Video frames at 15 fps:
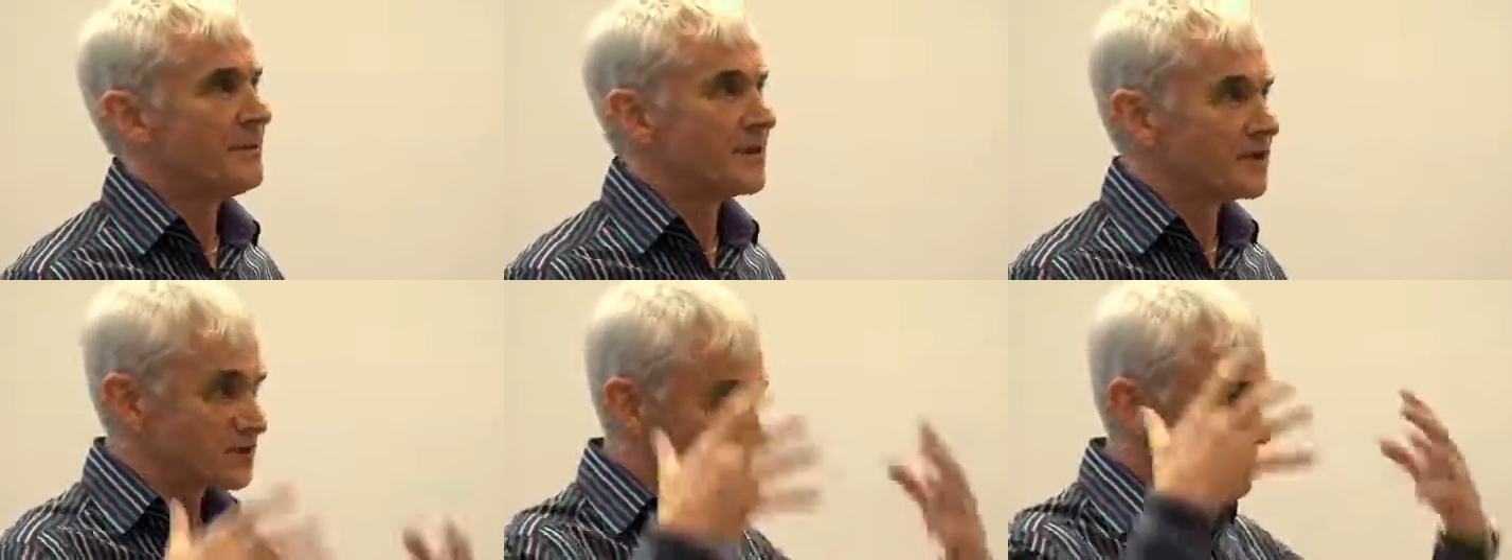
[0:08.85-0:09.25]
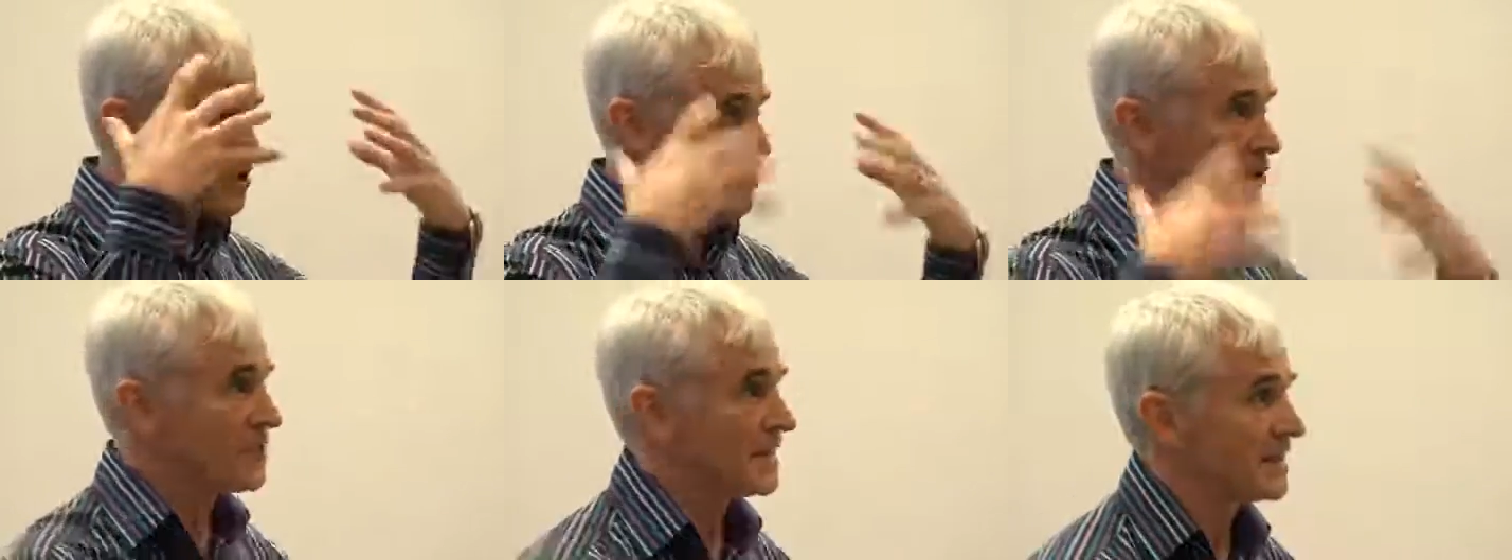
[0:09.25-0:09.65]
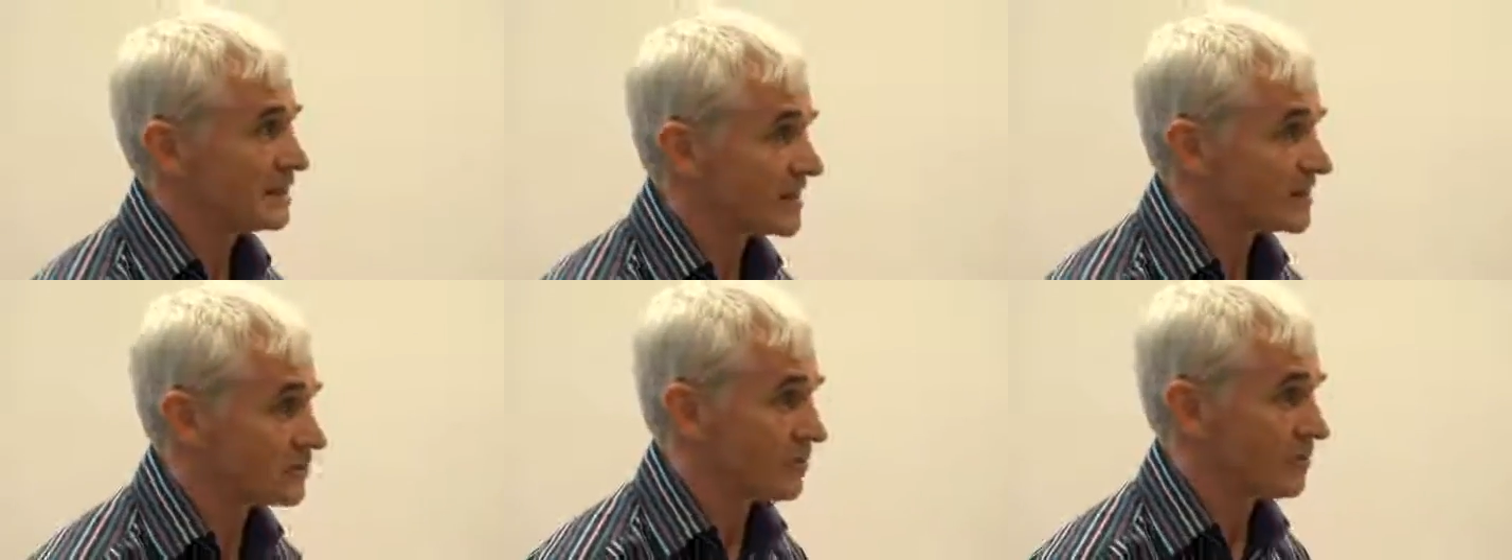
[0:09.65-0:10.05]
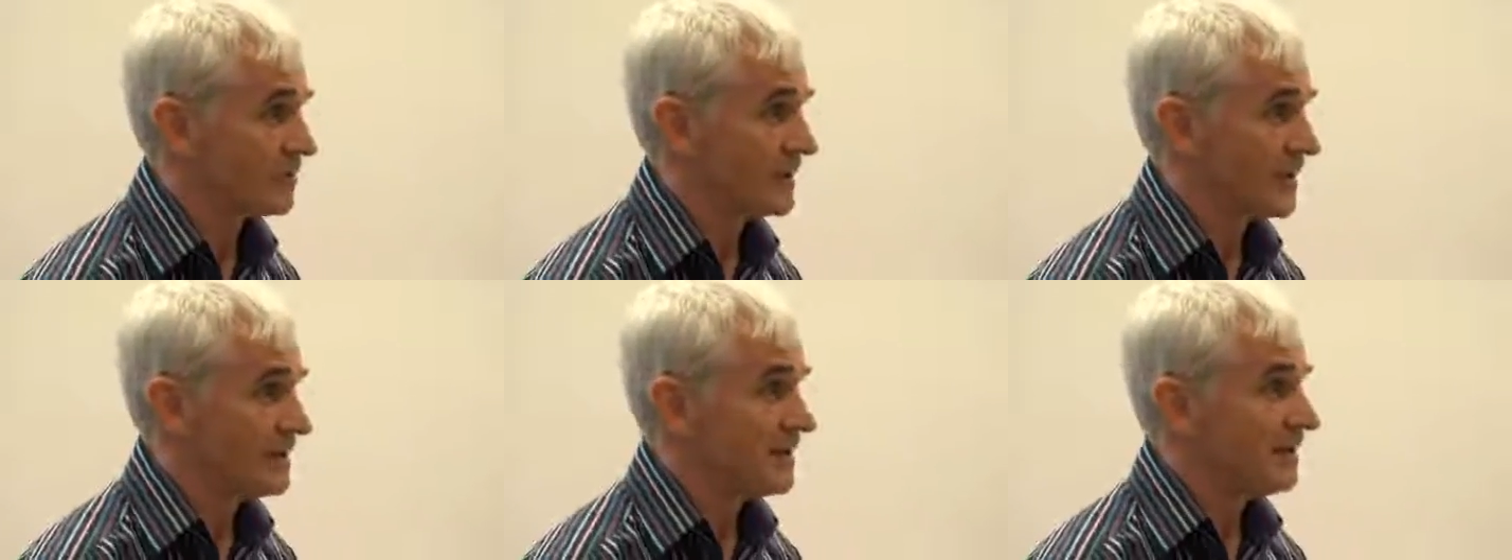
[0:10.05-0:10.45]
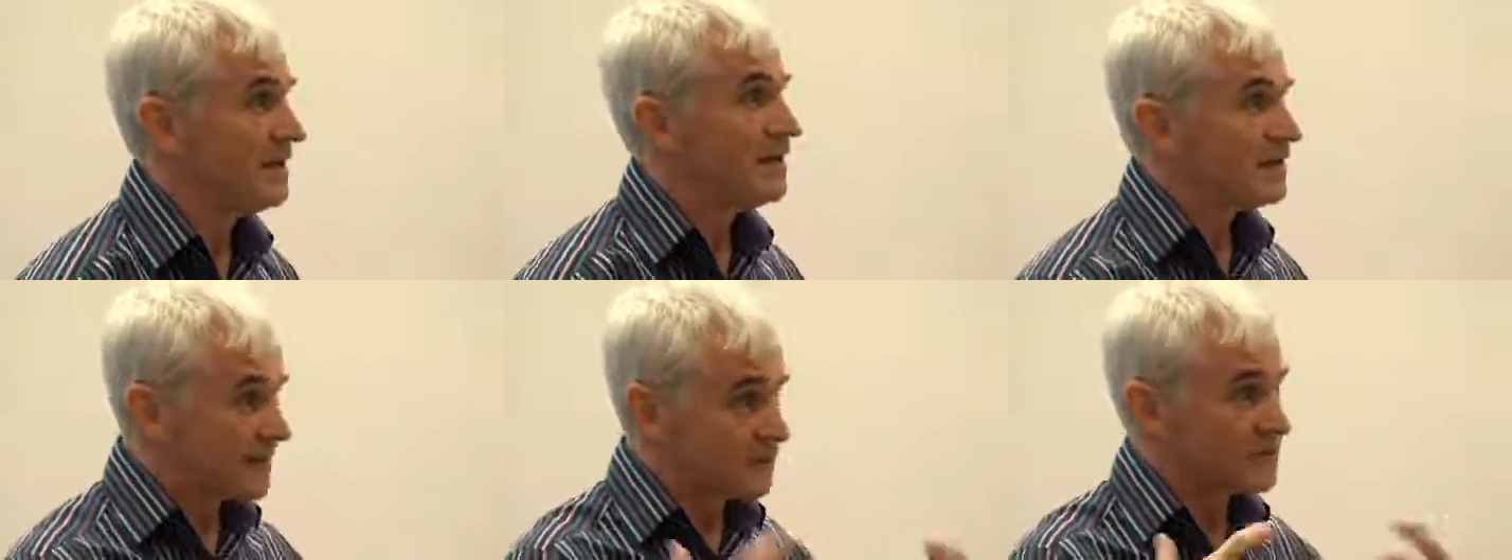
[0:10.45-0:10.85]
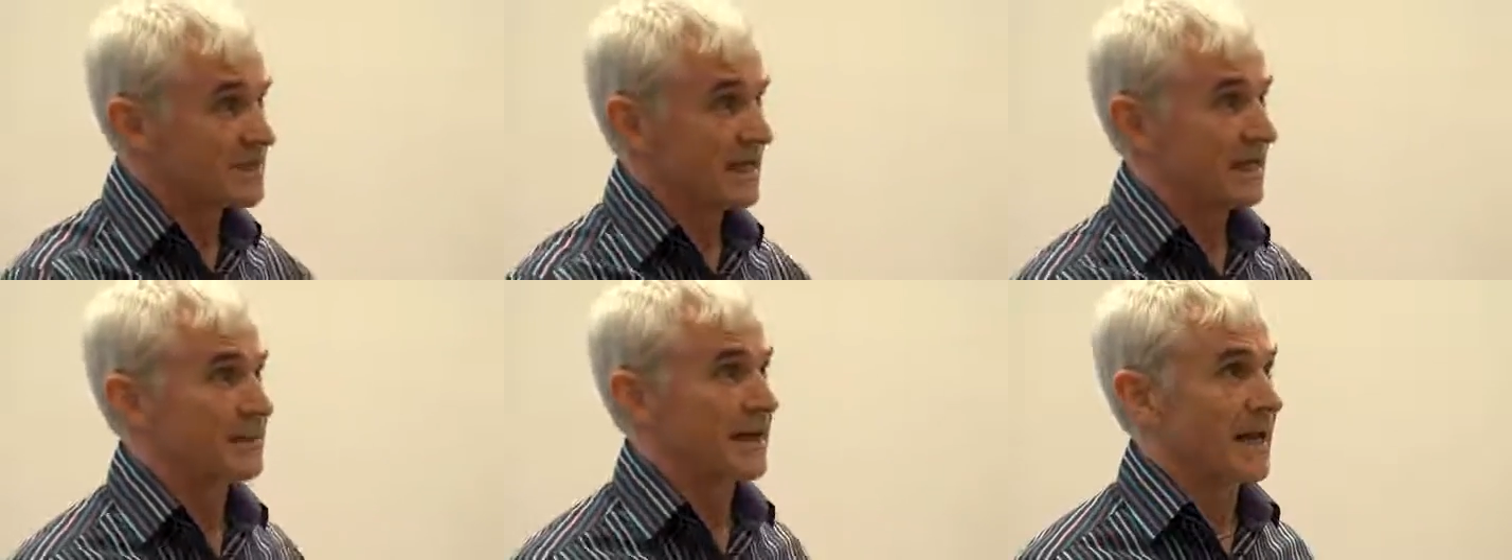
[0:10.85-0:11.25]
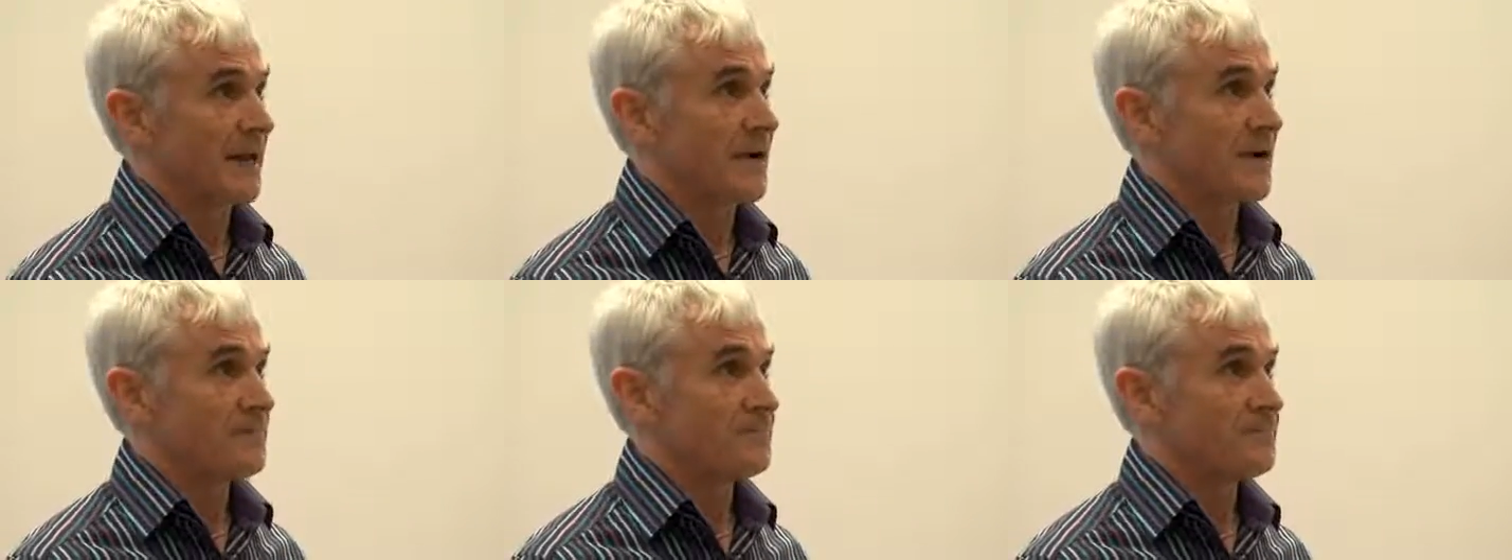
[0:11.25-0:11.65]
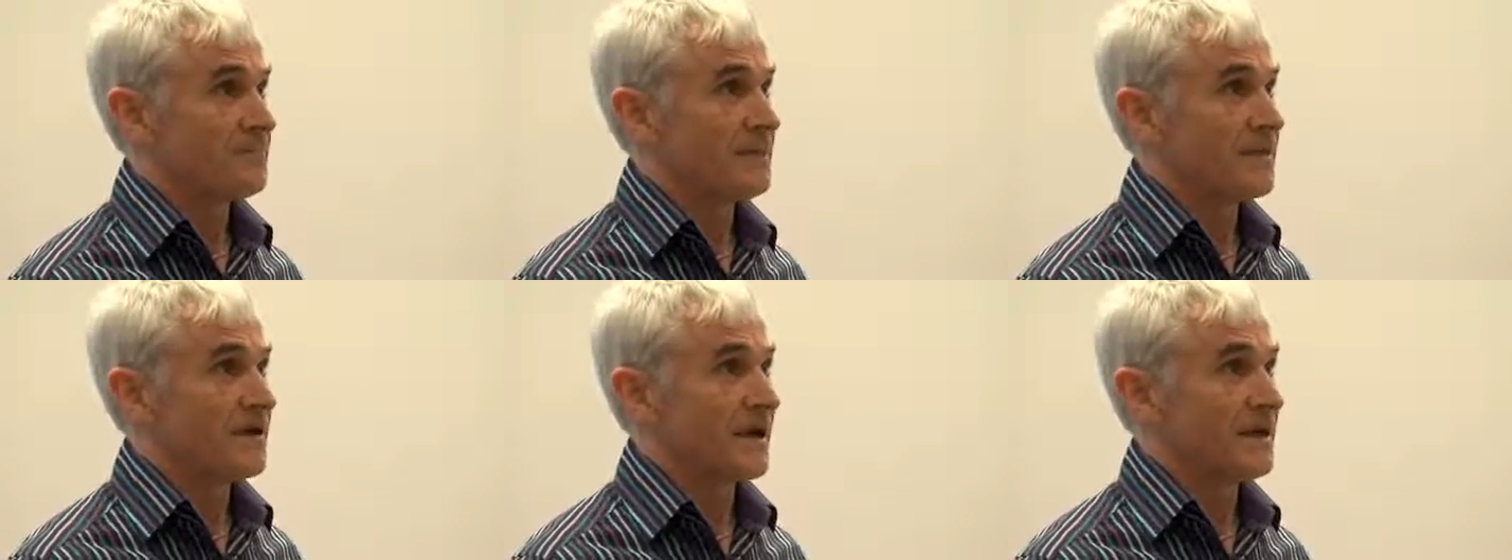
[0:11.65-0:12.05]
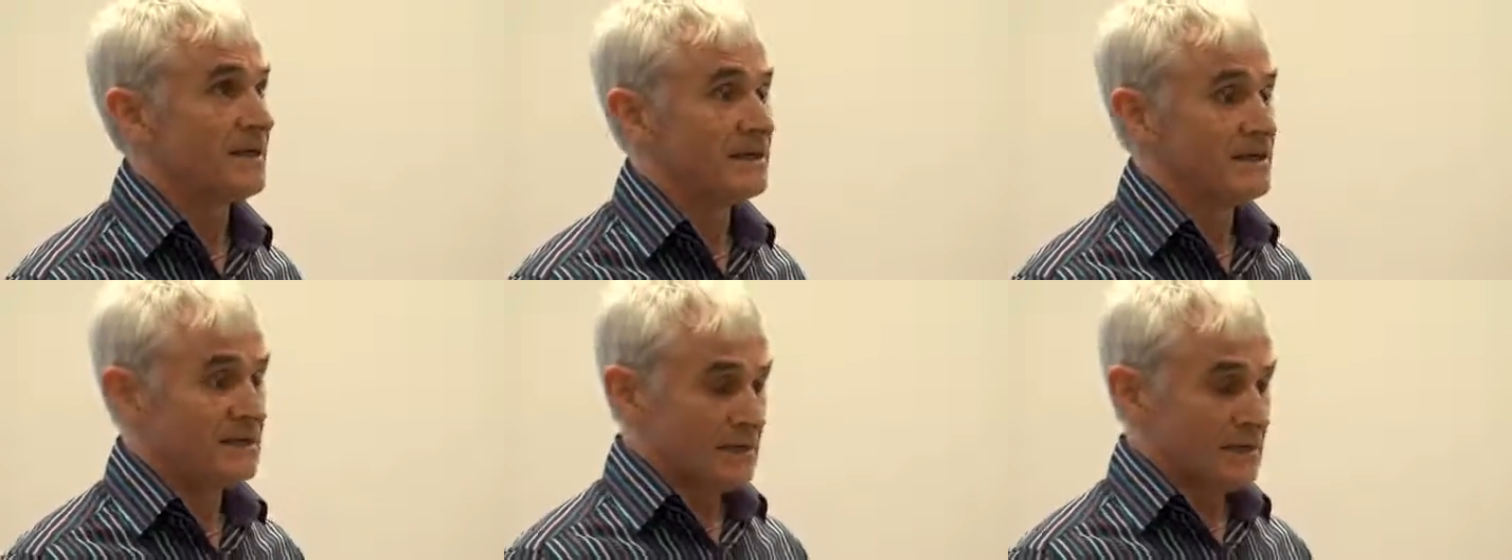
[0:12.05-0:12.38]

because there were so many things wrong with me that it would take them an hour, okay?